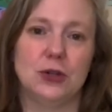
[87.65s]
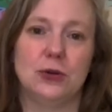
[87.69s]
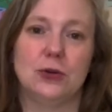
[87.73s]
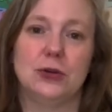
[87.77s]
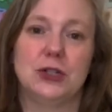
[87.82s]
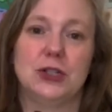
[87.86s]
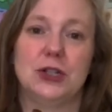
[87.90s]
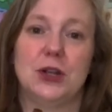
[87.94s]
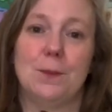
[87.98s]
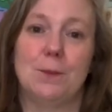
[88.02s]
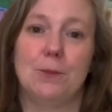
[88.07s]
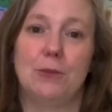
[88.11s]
or
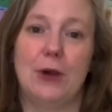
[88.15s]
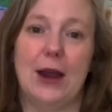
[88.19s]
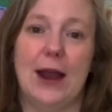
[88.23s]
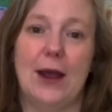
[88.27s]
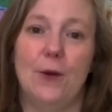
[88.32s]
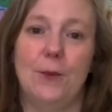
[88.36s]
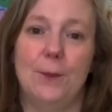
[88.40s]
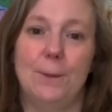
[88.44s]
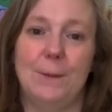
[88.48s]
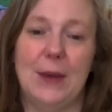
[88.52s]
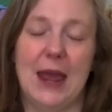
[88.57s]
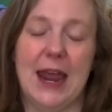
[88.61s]
some
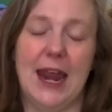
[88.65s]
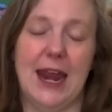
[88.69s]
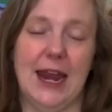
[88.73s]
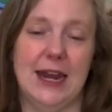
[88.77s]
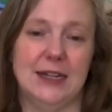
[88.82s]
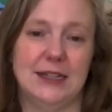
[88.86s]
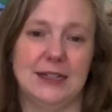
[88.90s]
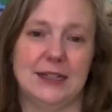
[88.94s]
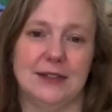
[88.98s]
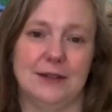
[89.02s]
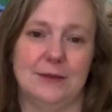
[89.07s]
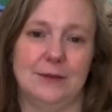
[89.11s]
brown
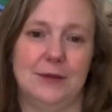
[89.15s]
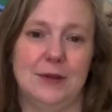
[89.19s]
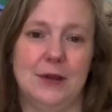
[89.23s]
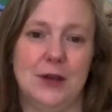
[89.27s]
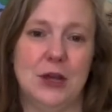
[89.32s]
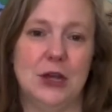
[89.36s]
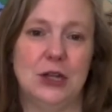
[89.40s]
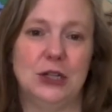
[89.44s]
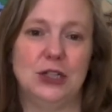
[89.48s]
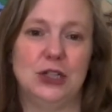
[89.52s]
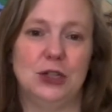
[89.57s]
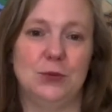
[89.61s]
paint
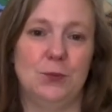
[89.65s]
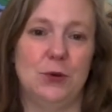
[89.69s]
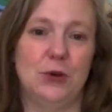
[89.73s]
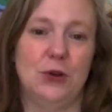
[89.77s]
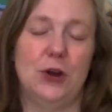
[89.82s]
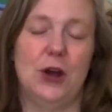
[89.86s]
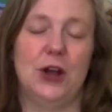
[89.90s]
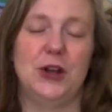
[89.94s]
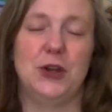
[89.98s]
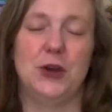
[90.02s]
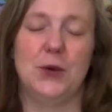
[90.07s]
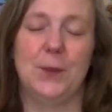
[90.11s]
to put
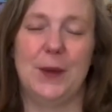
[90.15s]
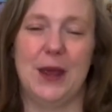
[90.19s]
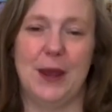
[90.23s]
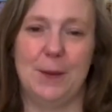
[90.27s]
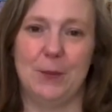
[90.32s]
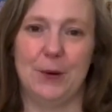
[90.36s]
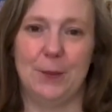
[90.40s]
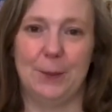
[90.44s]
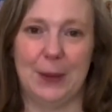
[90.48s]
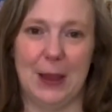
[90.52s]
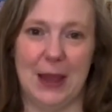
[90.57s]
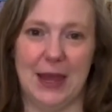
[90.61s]
on your
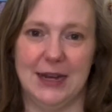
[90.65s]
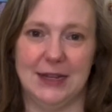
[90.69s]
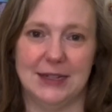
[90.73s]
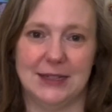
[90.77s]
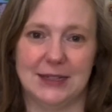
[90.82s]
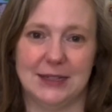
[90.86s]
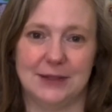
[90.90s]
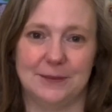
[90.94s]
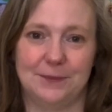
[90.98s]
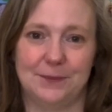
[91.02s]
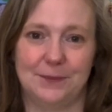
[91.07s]
paper plate.